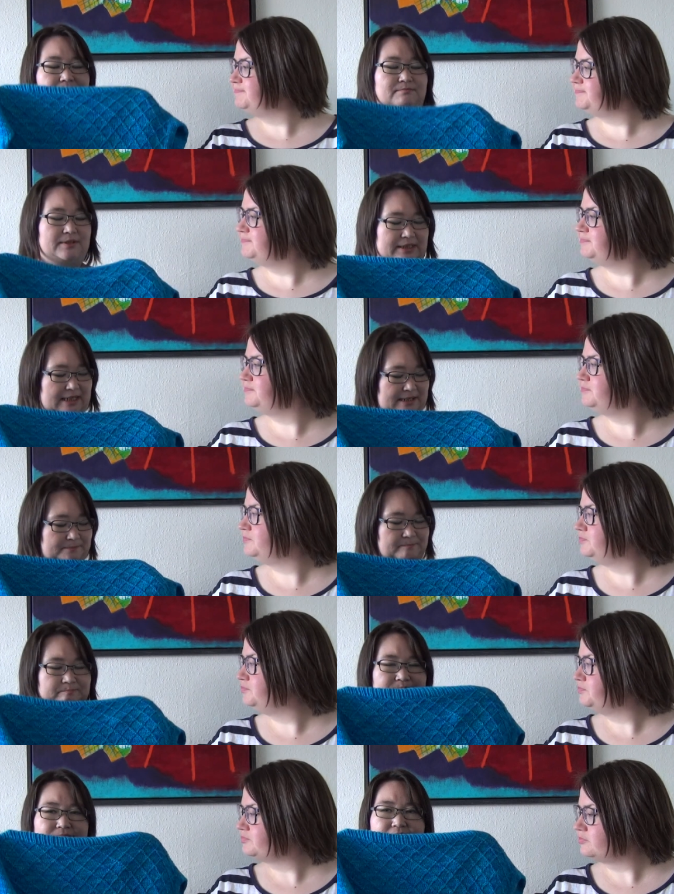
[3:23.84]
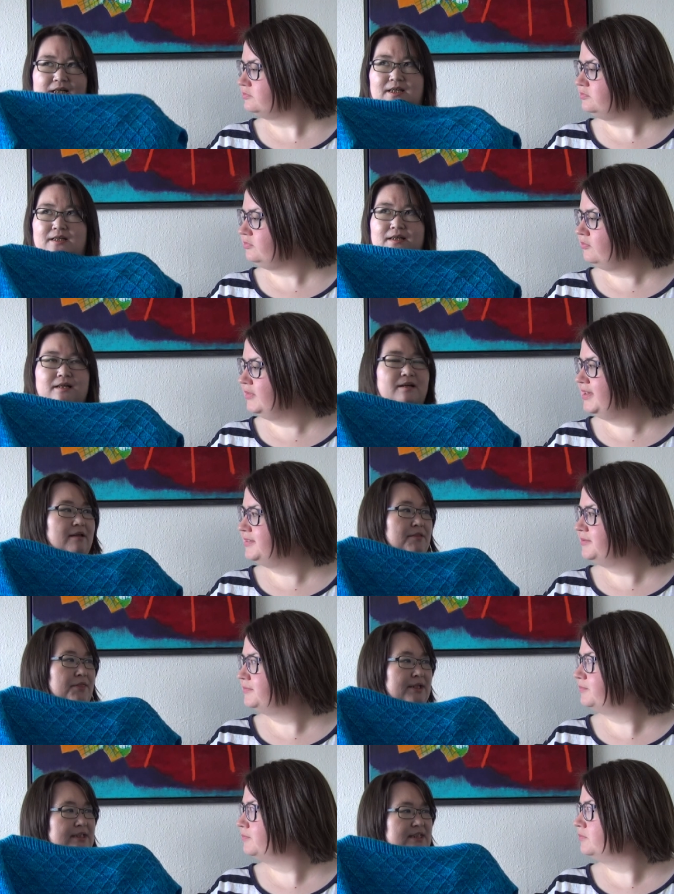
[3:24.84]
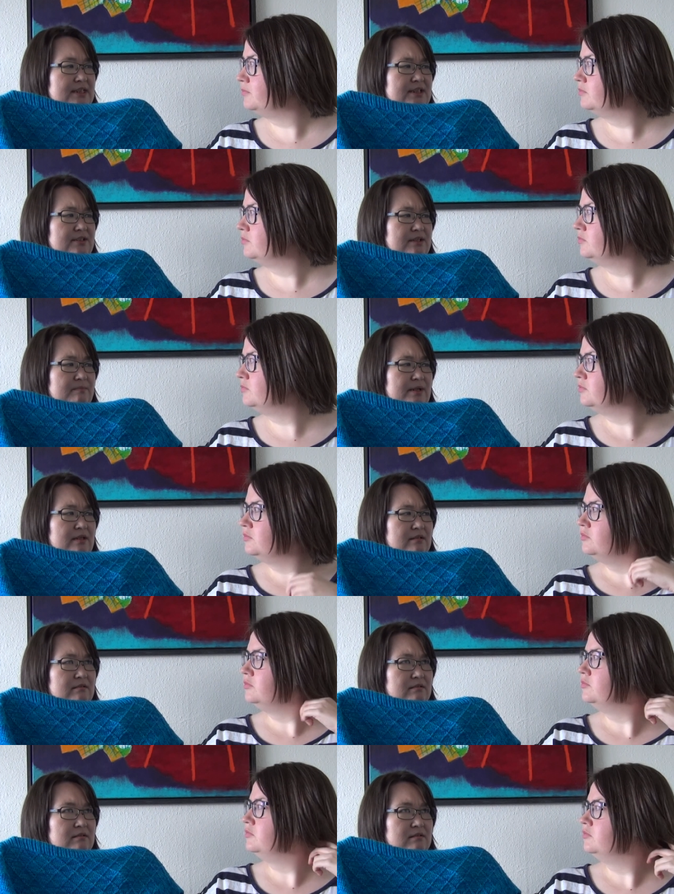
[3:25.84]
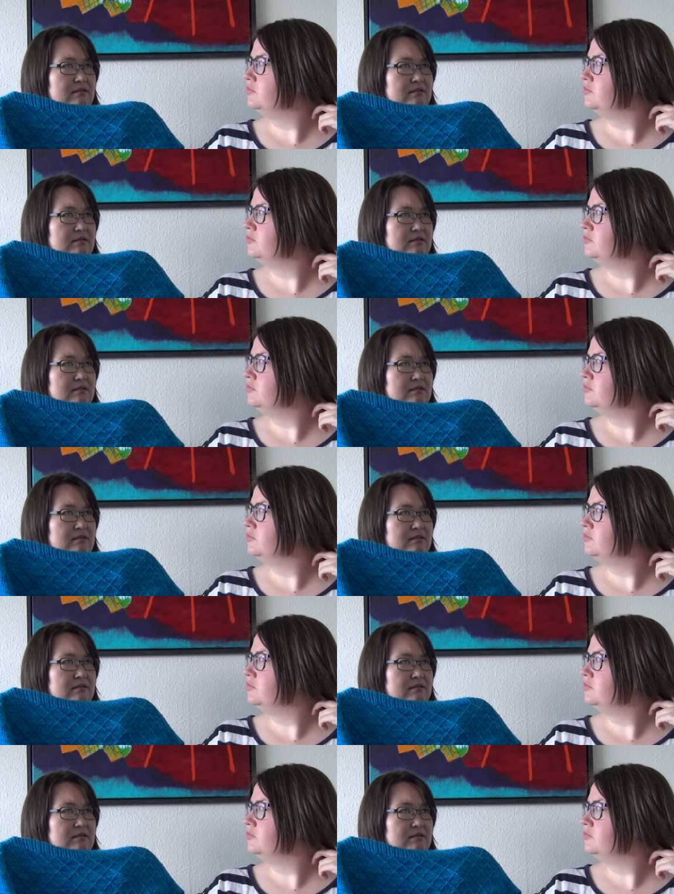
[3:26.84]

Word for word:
Speaker 1: But yeah, uh, I think this took about